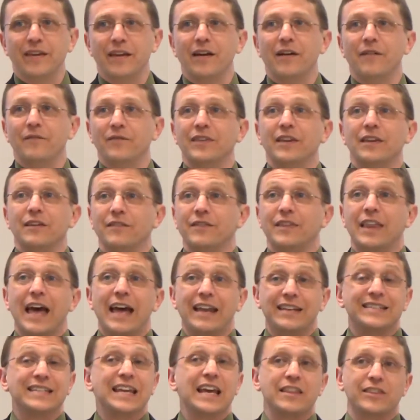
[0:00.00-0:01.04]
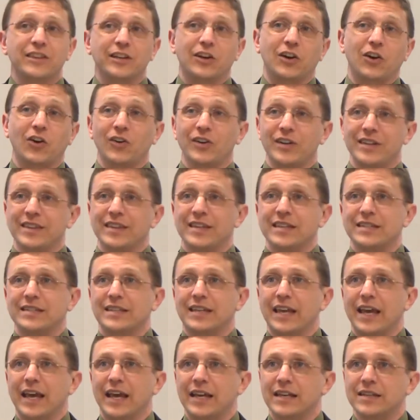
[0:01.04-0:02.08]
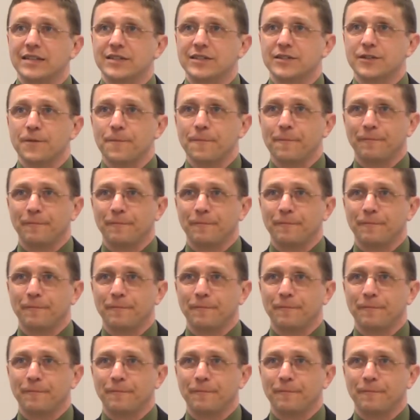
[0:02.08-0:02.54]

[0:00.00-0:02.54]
uh, that death occurred in this case.